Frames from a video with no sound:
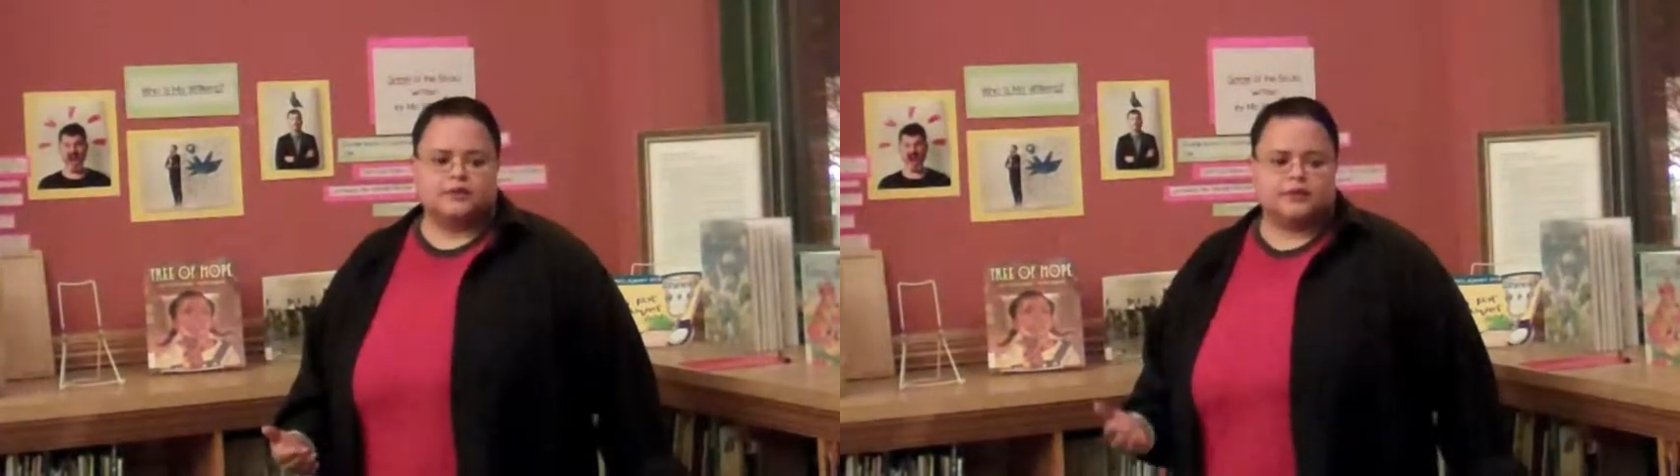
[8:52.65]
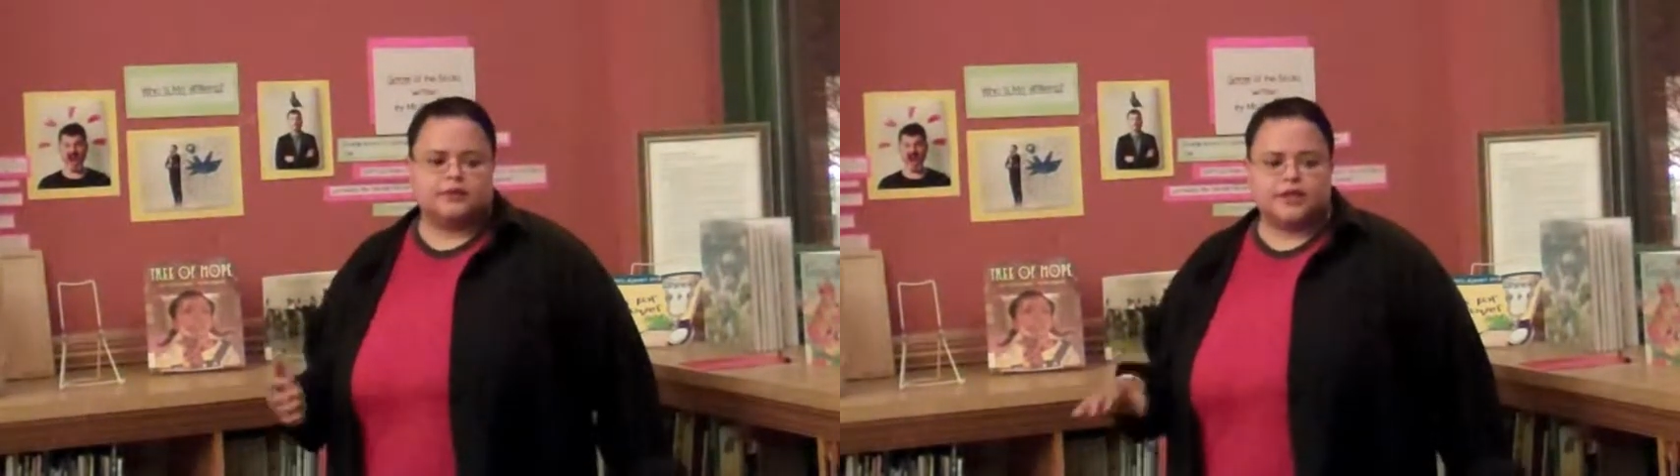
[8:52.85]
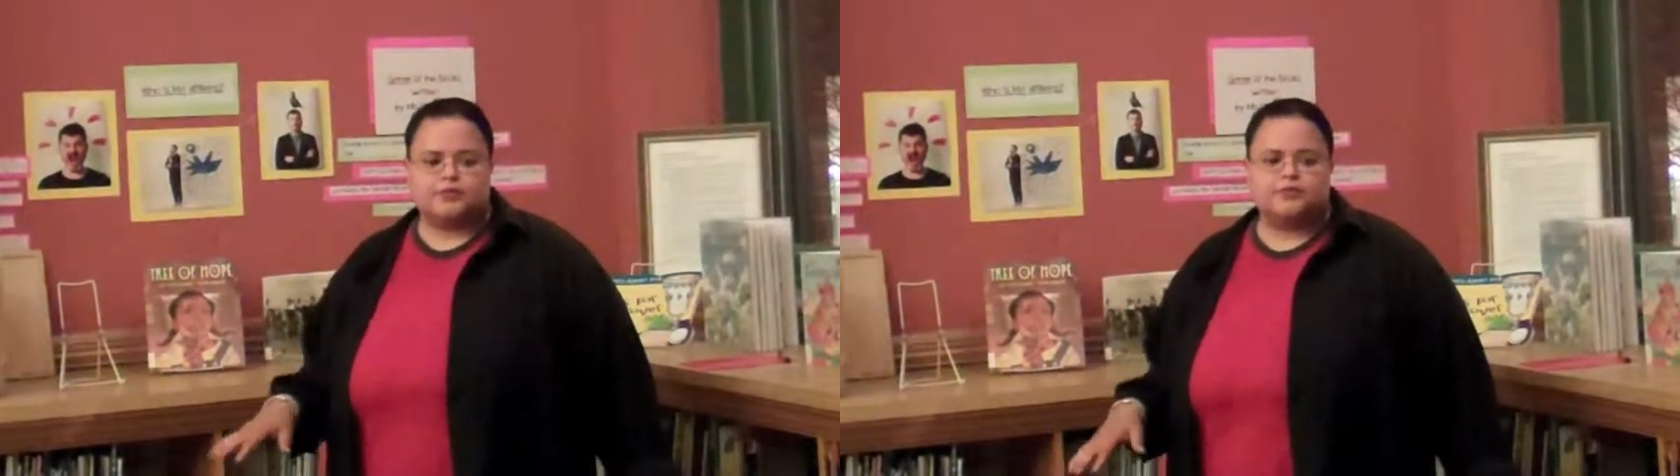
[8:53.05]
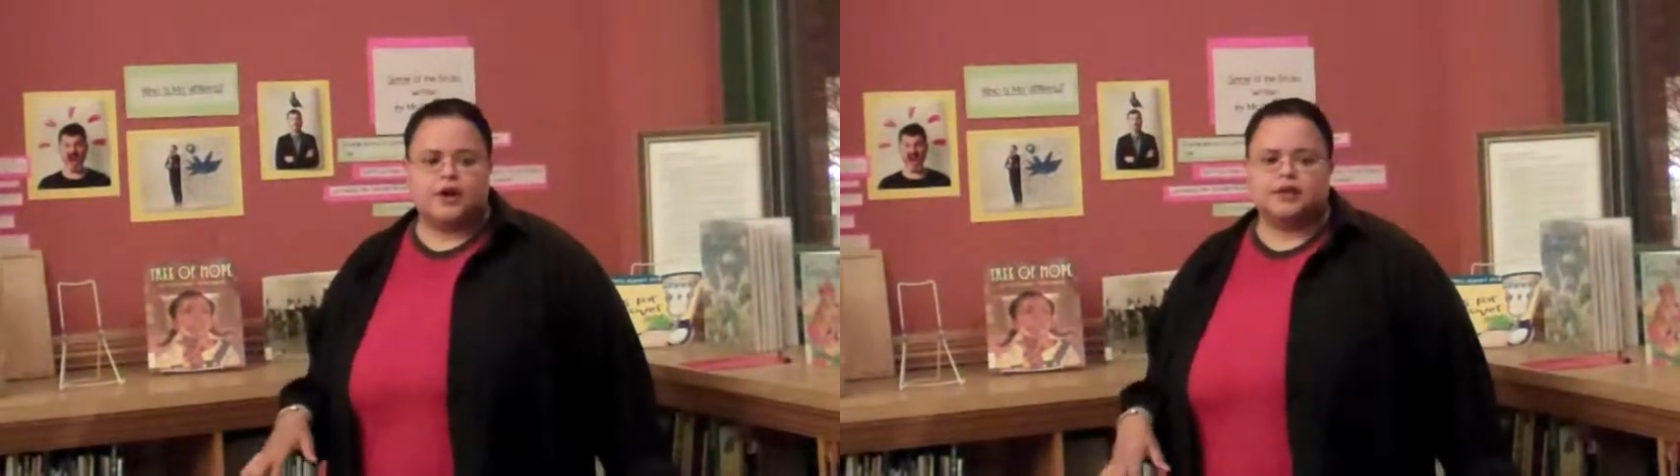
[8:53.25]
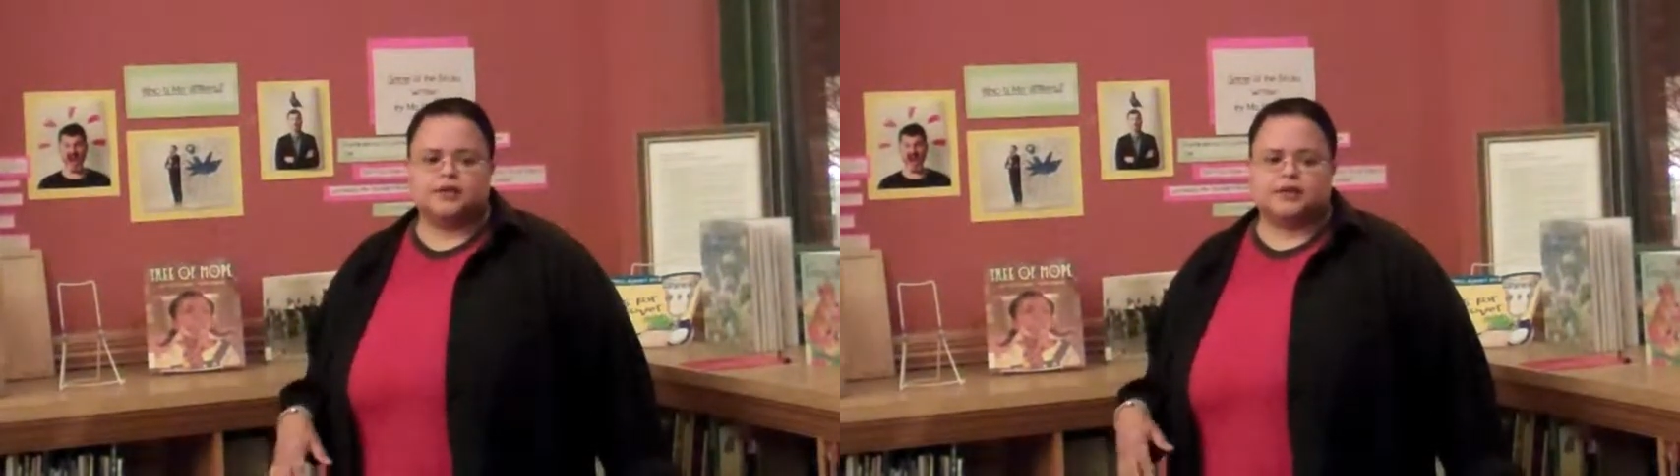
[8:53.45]
because he had
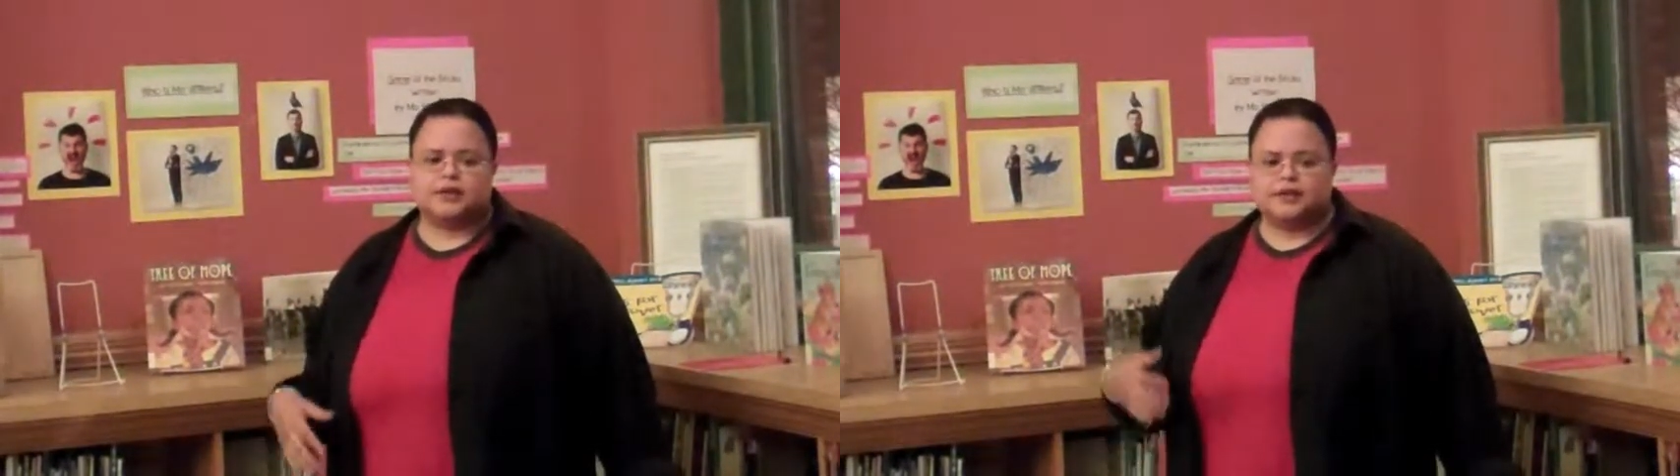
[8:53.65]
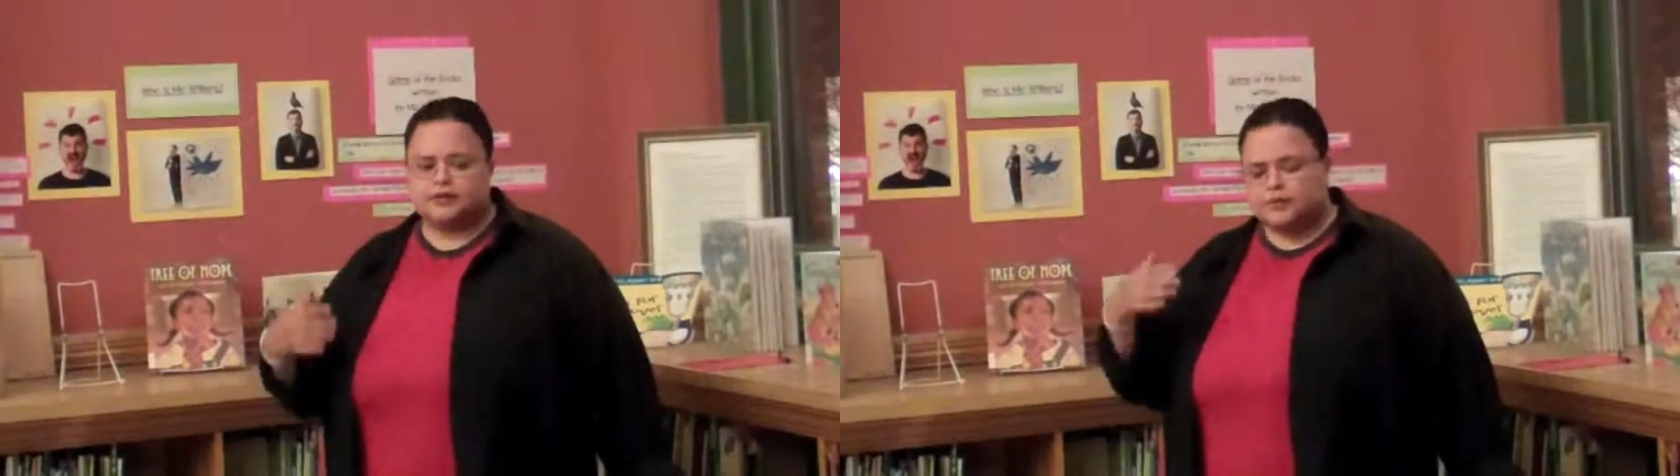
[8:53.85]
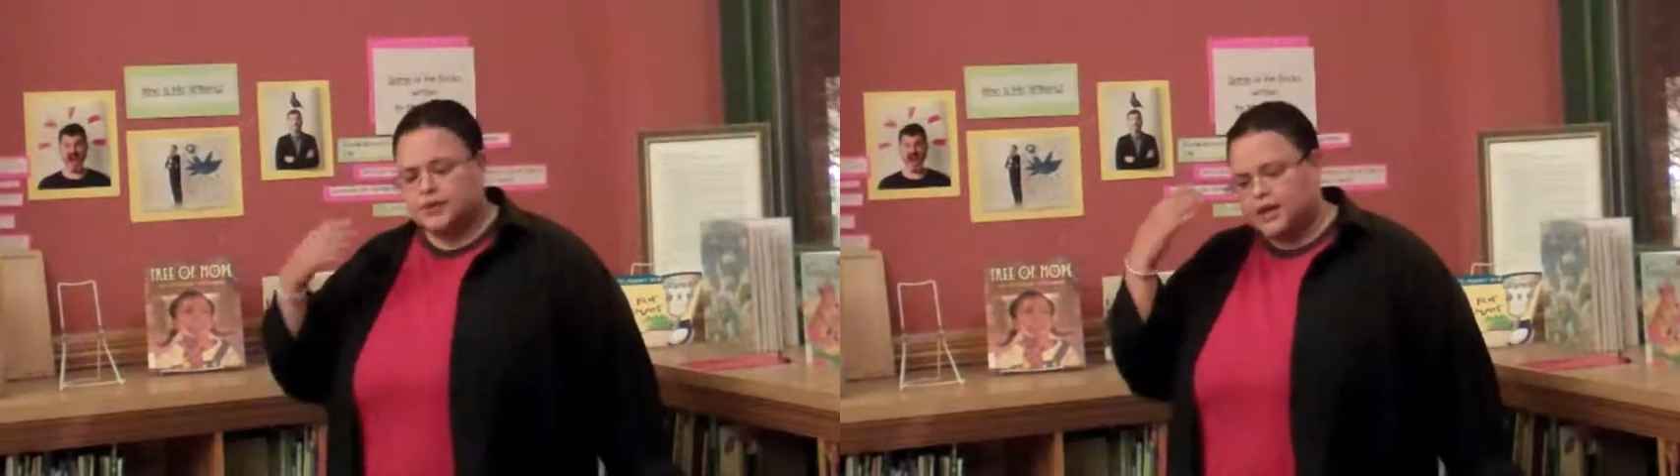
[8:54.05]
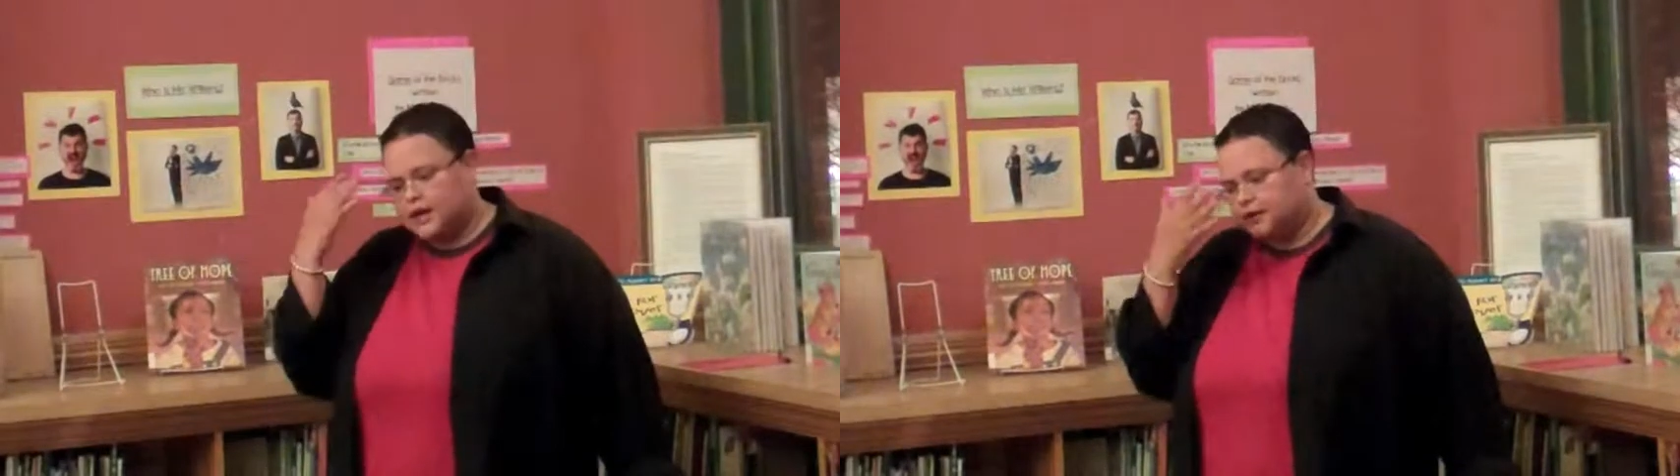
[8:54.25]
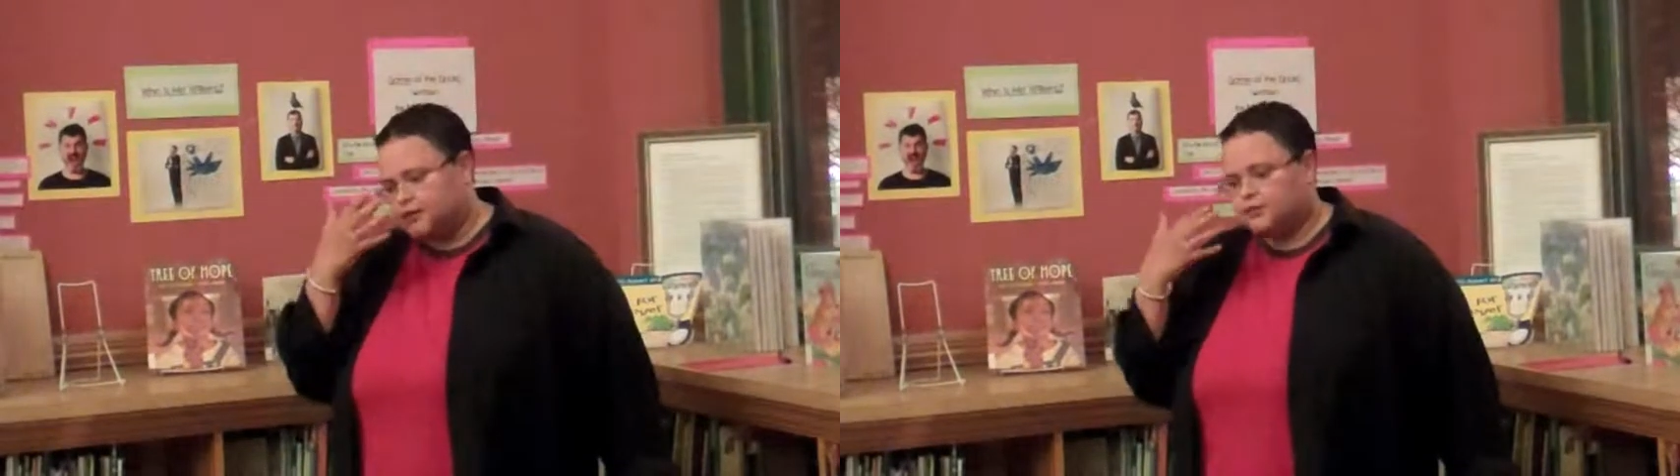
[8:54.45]
fallen on it. So he
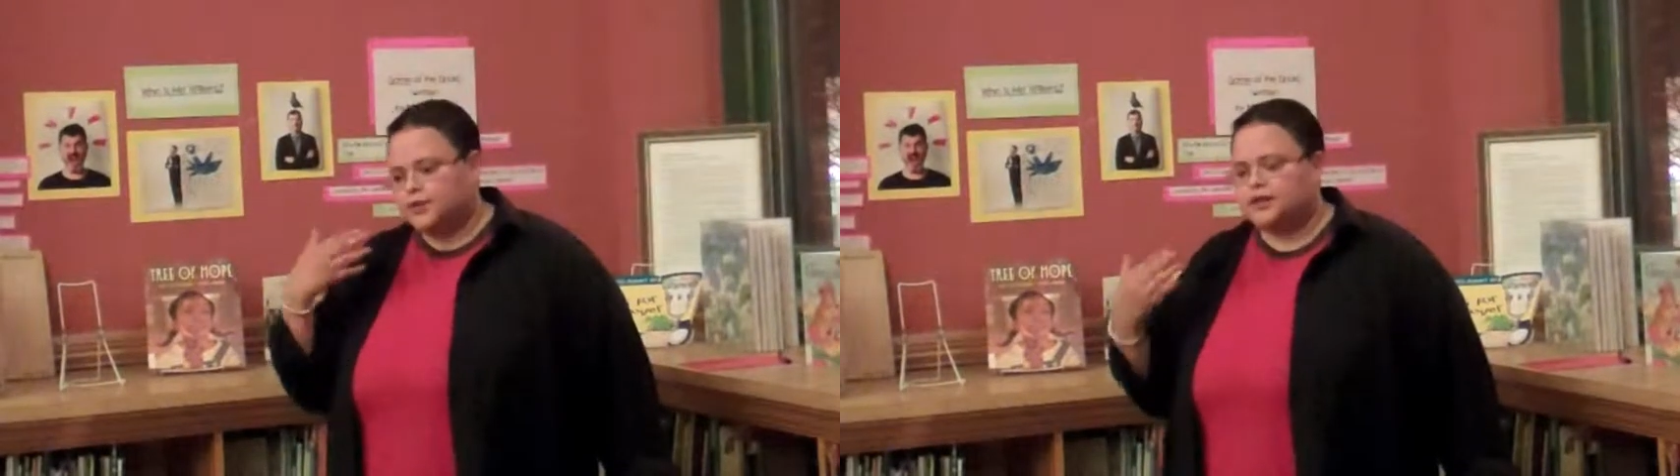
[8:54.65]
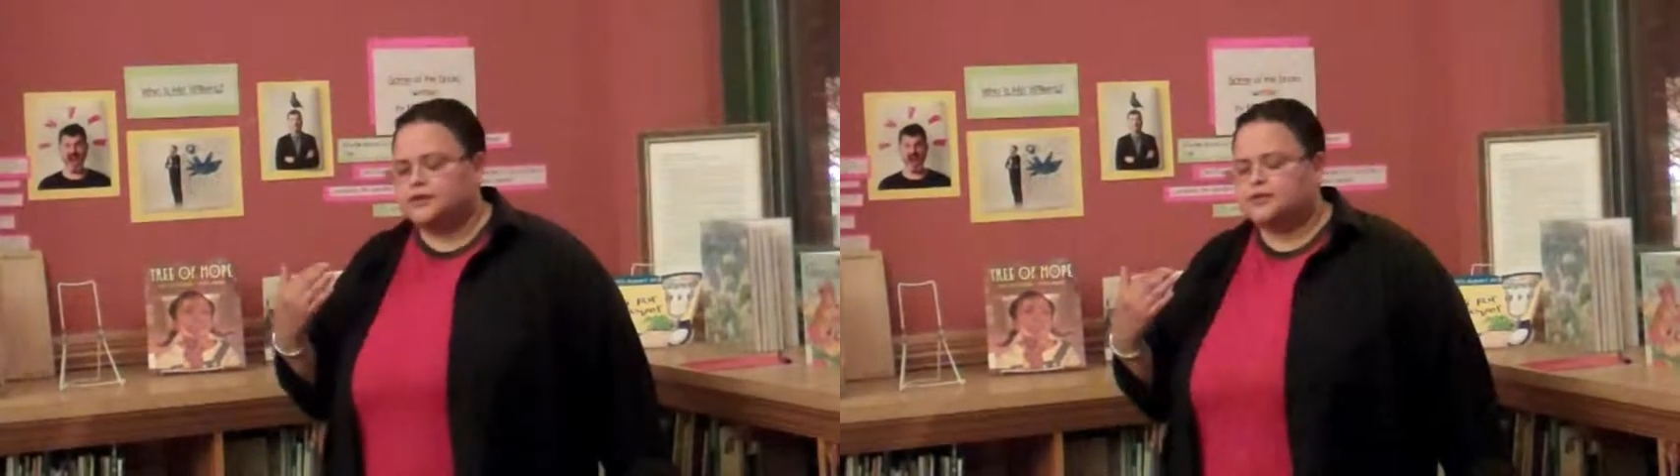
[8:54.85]
had his face.